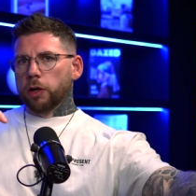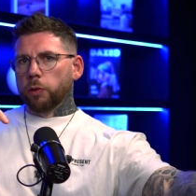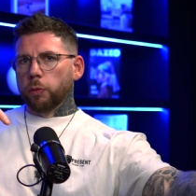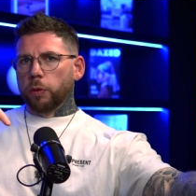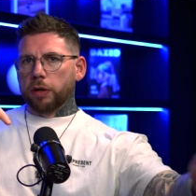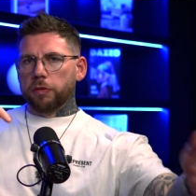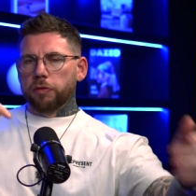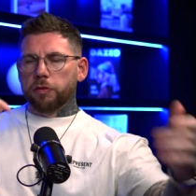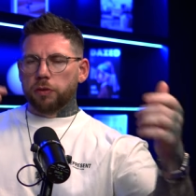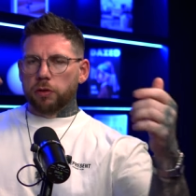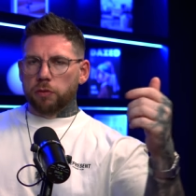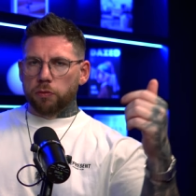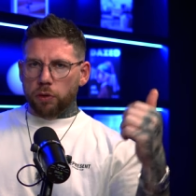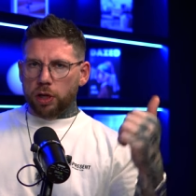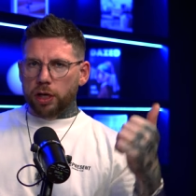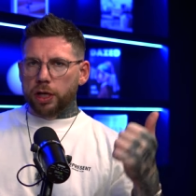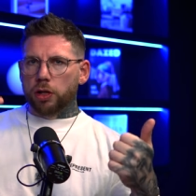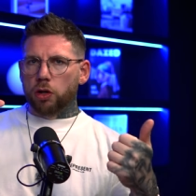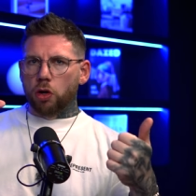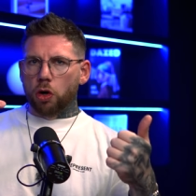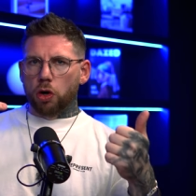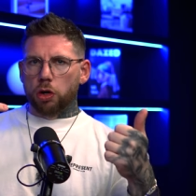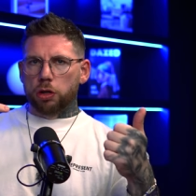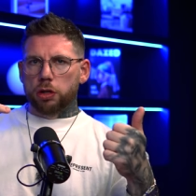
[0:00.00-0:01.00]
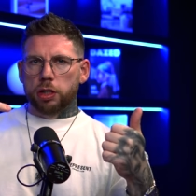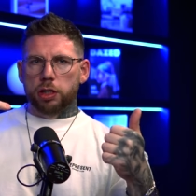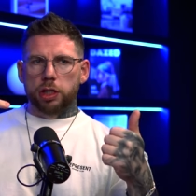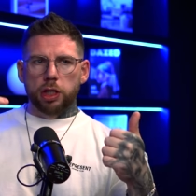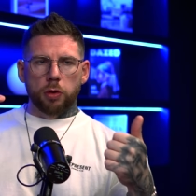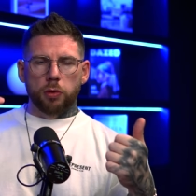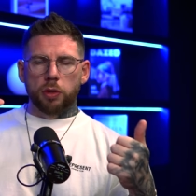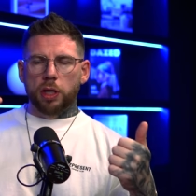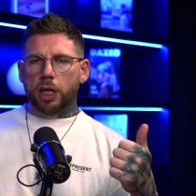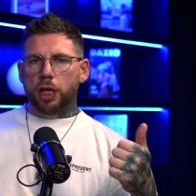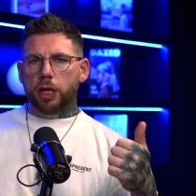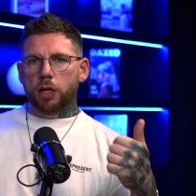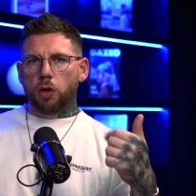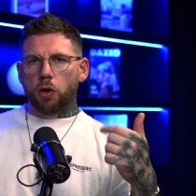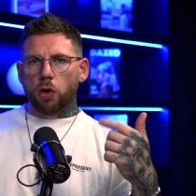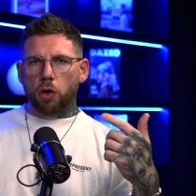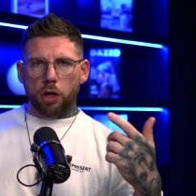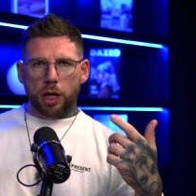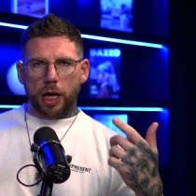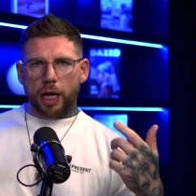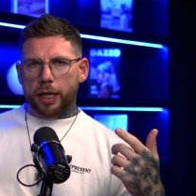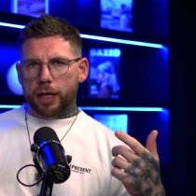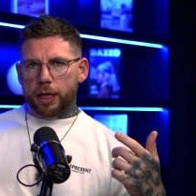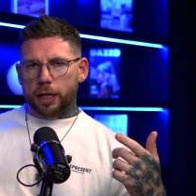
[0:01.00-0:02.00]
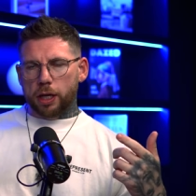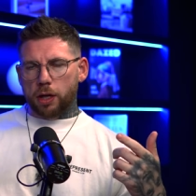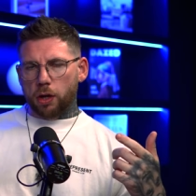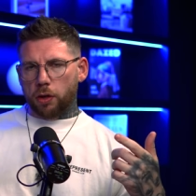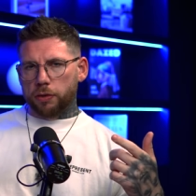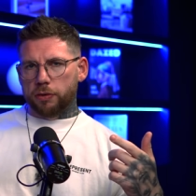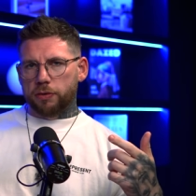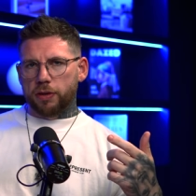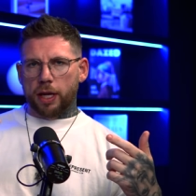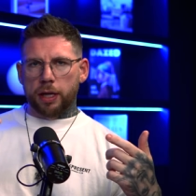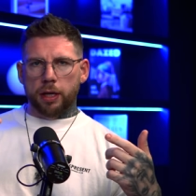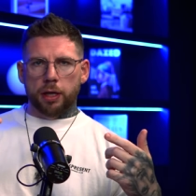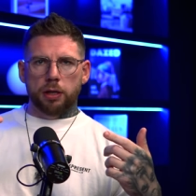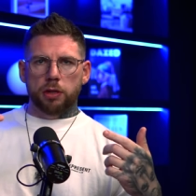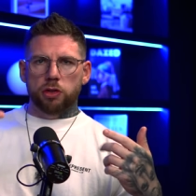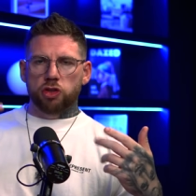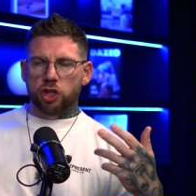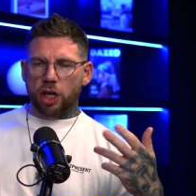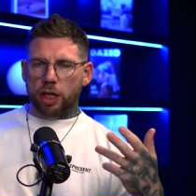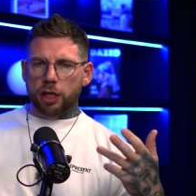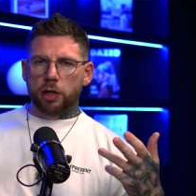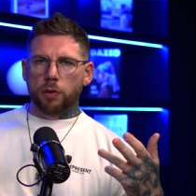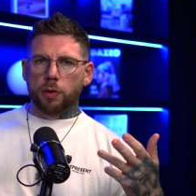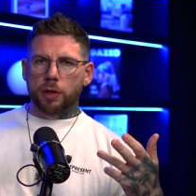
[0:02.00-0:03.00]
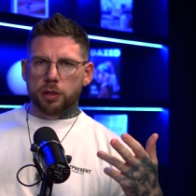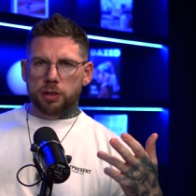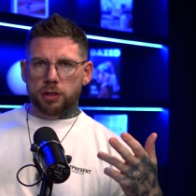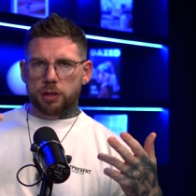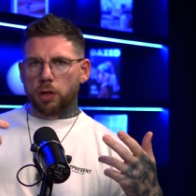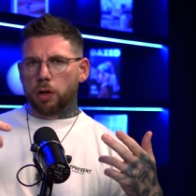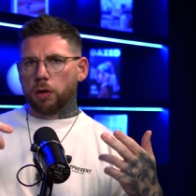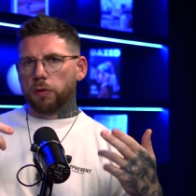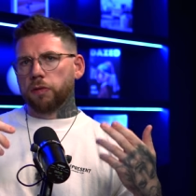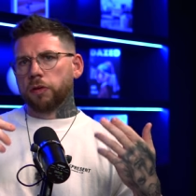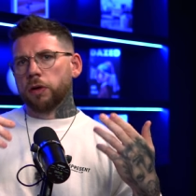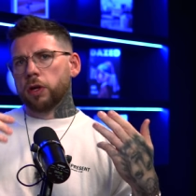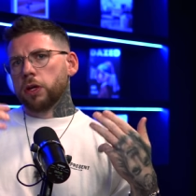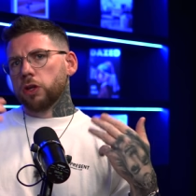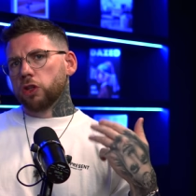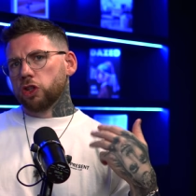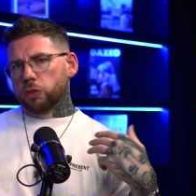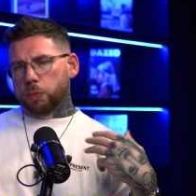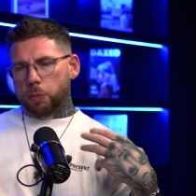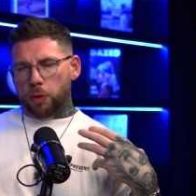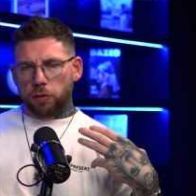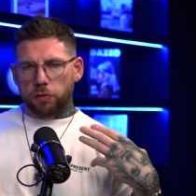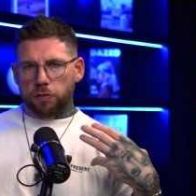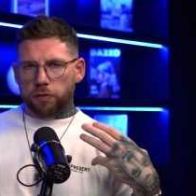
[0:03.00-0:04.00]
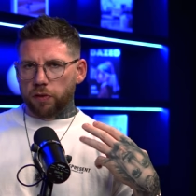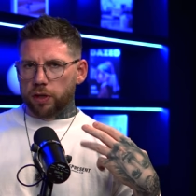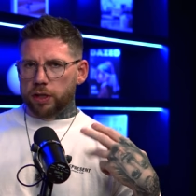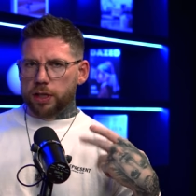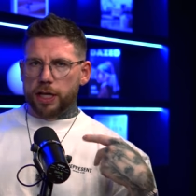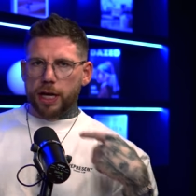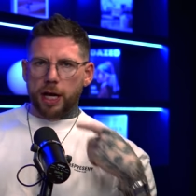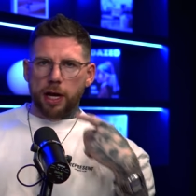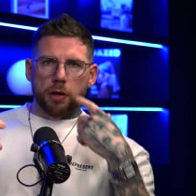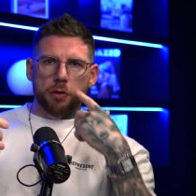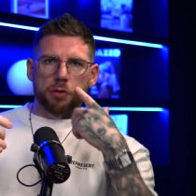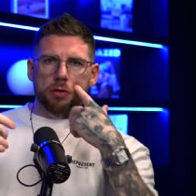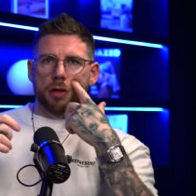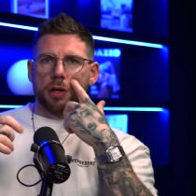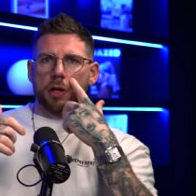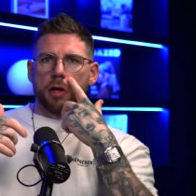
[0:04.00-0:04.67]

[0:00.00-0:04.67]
With really good, unique, organic content, genuine stuff, spoof videos,